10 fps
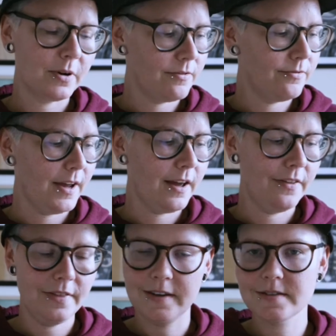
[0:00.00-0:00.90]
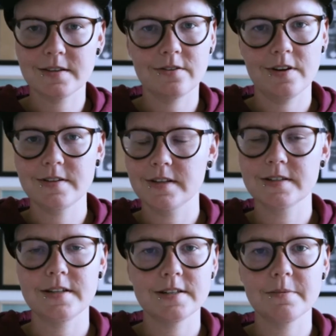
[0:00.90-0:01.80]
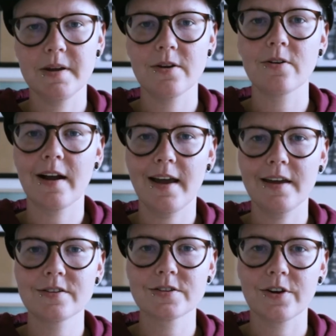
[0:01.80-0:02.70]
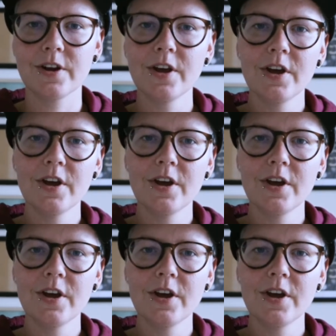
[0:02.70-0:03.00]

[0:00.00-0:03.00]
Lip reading: but I found the Insta360 to be great. So